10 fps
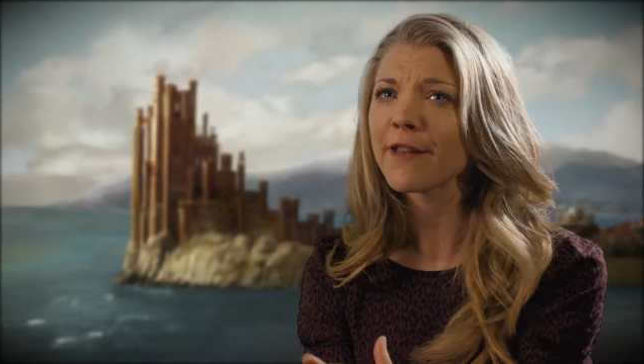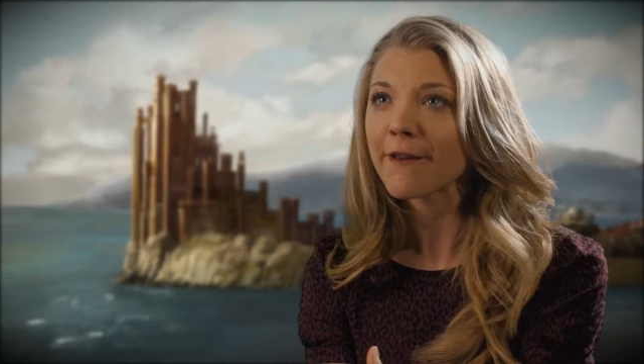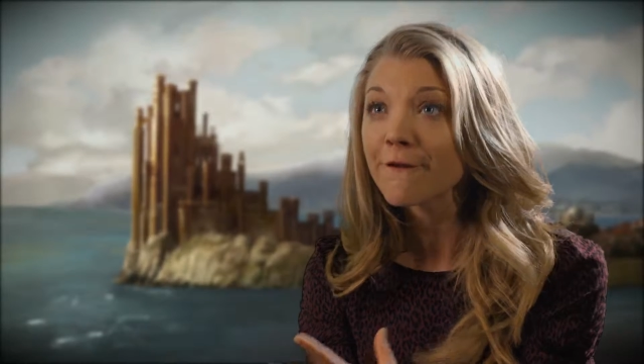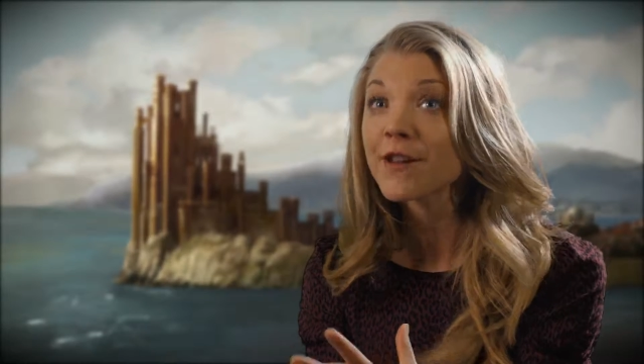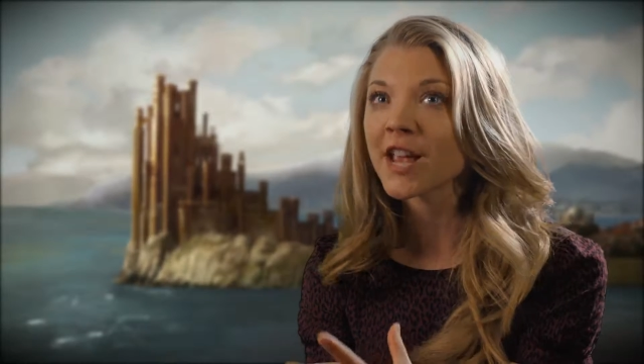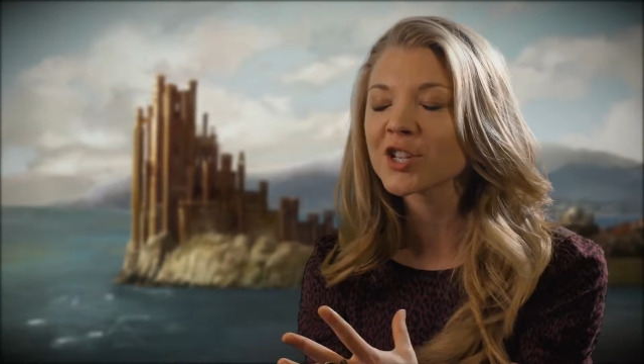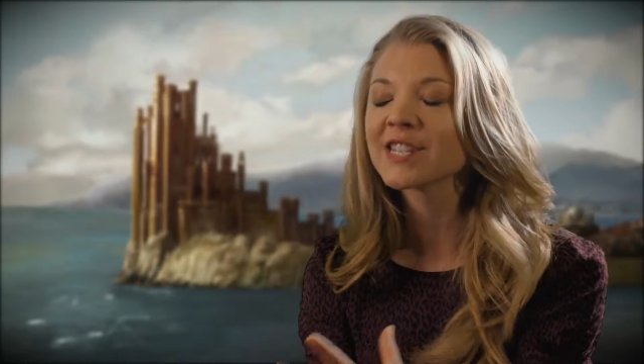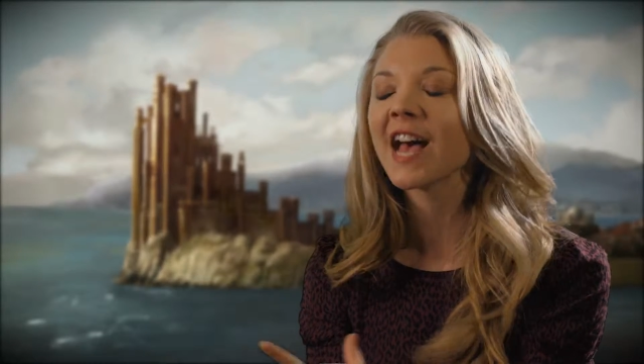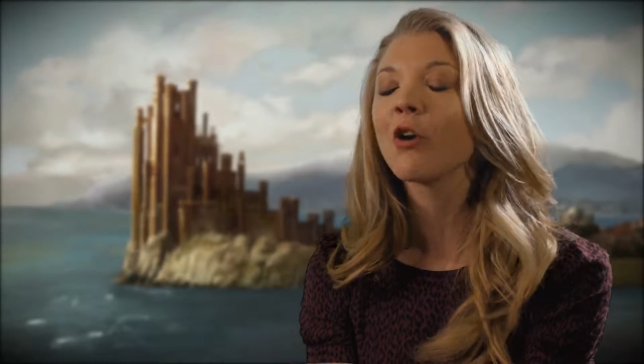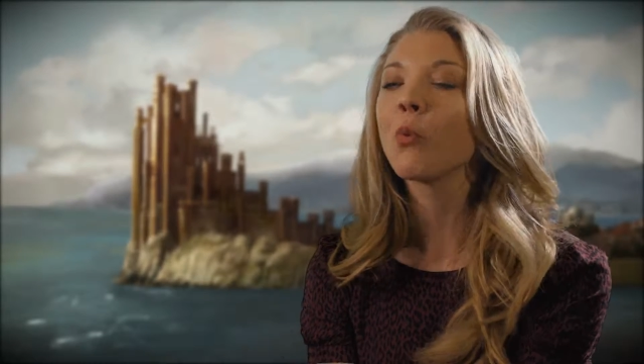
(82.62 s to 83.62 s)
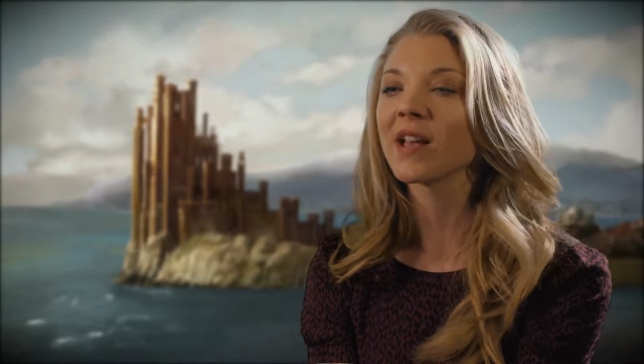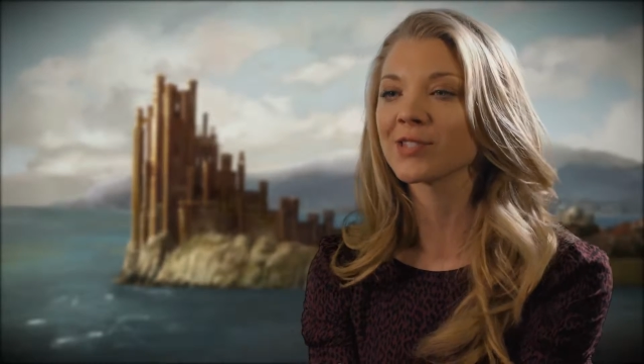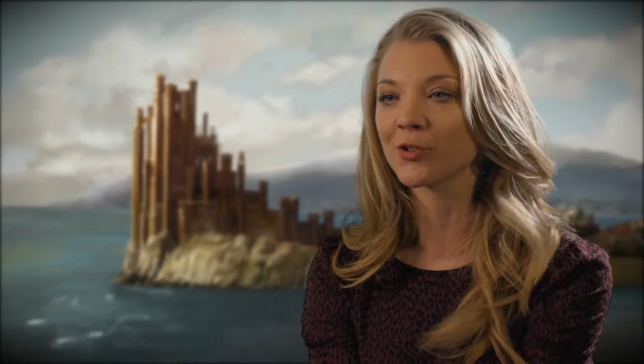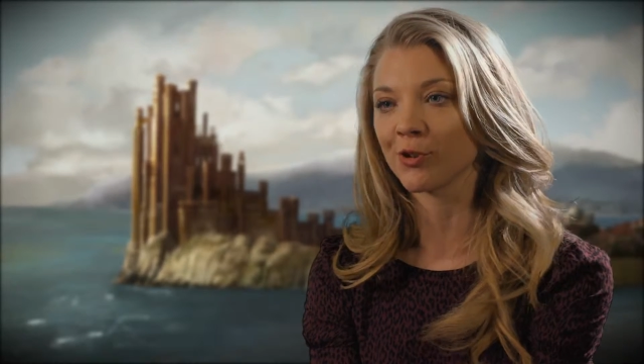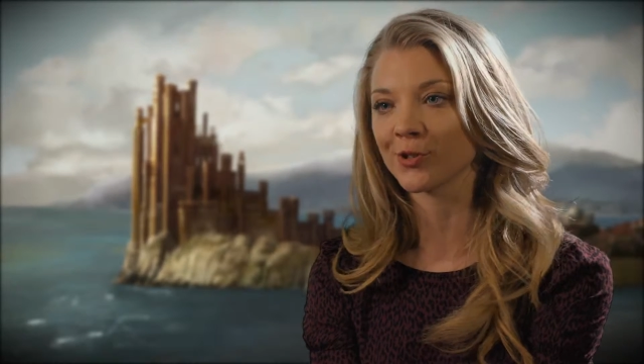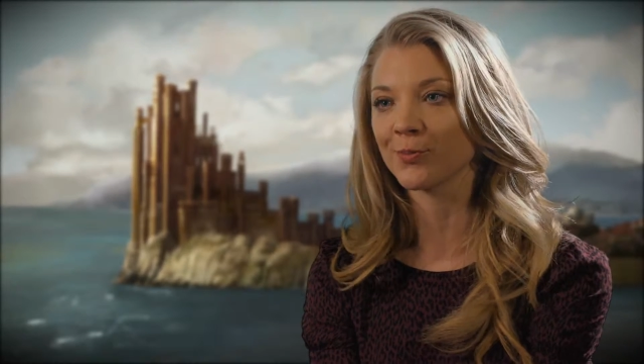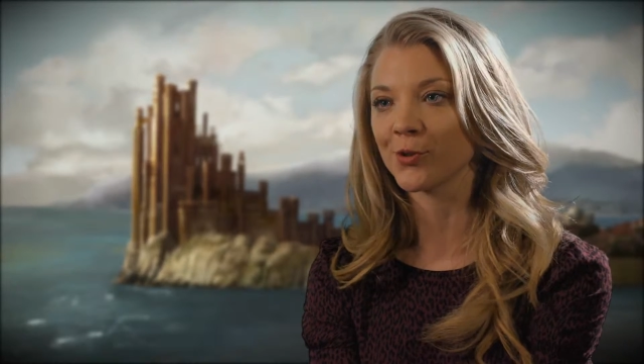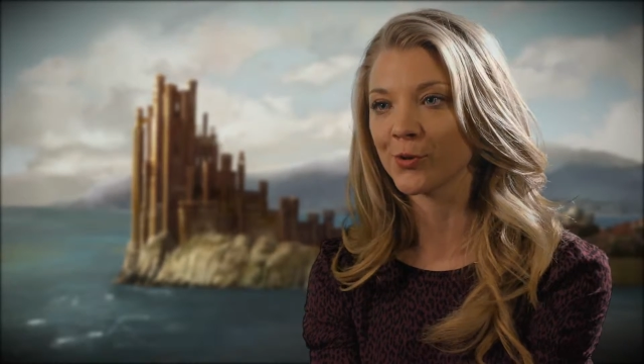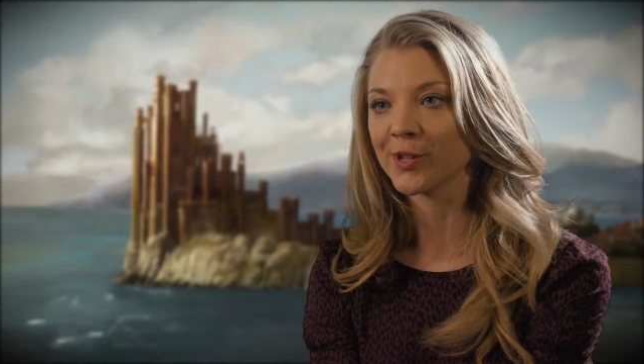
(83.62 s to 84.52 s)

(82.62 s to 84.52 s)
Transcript: It fleshes out Westeros more,